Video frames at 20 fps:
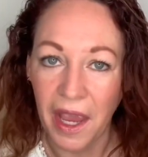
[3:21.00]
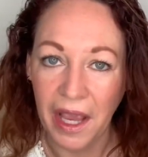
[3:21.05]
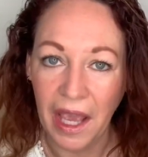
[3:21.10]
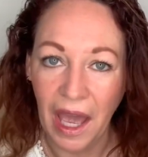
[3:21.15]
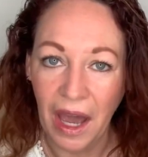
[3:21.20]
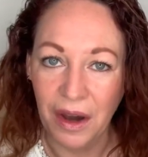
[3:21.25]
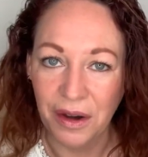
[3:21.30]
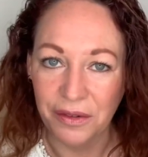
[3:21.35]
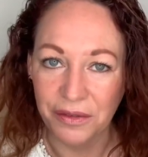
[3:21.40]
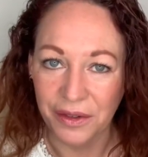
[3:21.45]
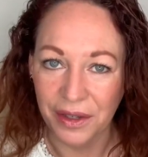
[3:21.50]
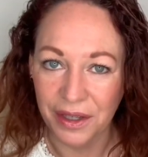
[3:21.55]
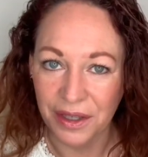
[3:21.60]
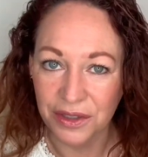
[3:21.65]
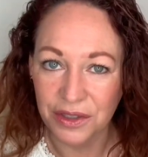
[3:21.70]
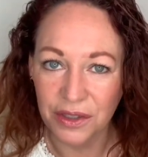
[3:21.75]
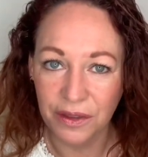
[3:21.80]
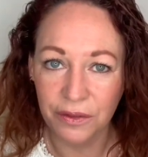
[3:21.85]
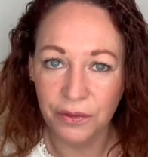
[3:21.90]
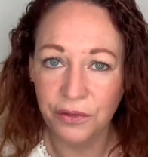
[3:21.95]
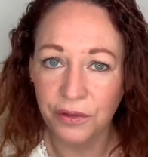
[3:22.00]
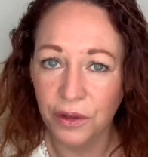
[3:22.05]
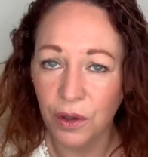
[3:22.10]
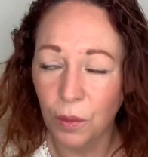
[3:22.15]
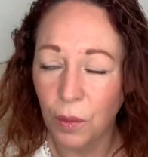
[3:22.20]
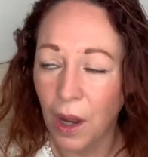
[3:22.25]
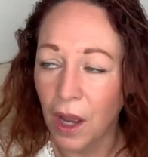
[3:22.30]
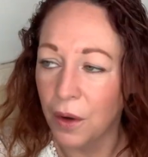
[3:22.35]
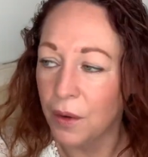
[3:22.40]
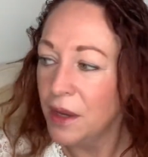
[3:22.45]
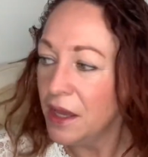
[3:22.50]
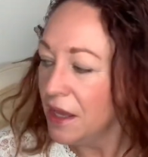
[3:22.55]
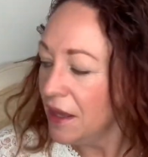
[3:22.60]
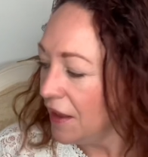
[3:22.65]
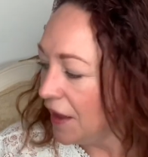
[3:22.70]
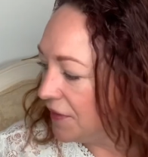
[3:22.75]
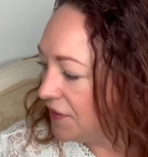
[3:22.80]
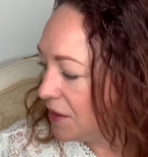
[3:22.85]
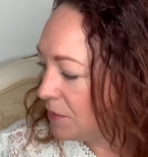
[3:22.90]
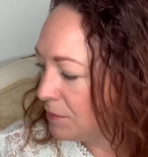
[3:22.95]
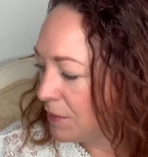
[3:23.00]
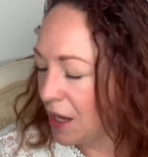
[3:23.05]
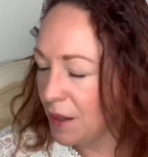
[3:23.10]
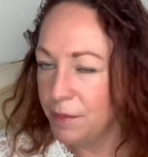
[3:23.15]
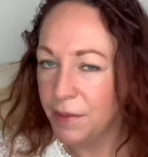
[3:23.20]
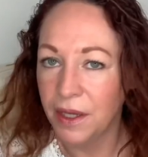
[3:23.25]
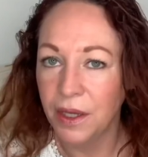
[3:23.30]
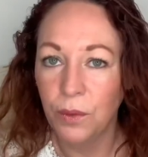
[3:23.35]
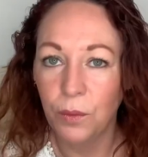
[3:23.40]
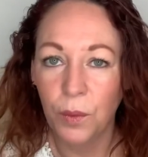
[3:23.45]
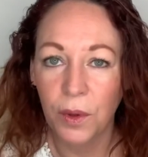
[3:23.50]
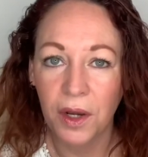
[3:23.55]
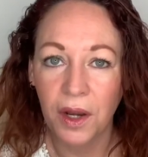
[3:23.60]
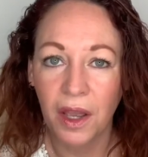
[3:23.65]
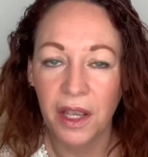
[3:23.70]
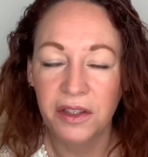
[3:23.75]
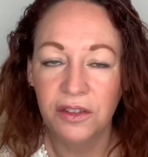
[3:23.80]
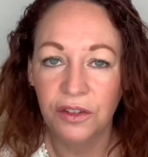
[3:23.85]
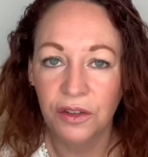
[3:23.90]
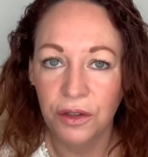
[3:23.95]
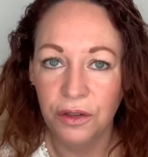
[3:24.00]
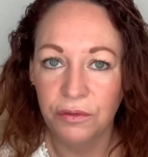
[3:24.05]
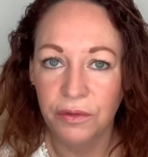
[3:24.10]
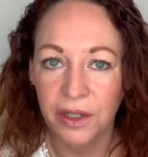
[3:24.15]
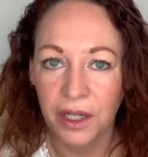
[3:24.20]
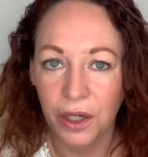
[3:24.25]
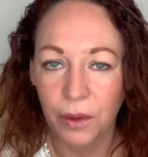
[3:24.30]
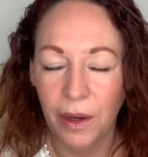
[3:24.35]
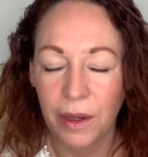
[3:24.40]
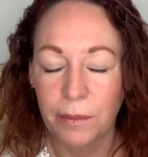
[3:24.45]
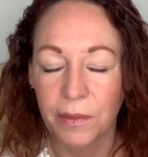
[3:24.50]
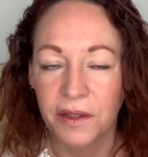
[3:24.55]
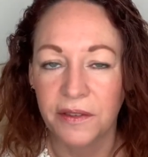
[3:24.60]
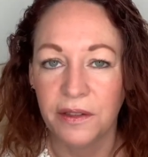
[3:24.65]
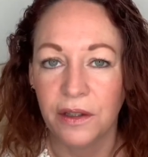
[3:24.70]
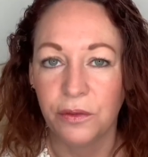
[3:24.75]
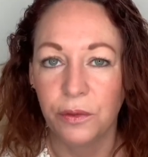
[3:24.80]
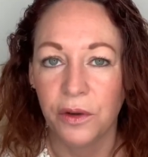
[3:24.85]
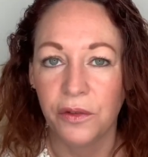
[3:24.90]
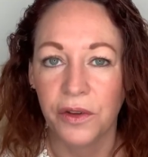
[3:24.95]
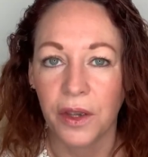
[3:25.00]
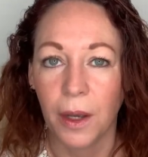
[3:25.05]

out of it just for a while. And then maybe when I do reacquaint myself with it,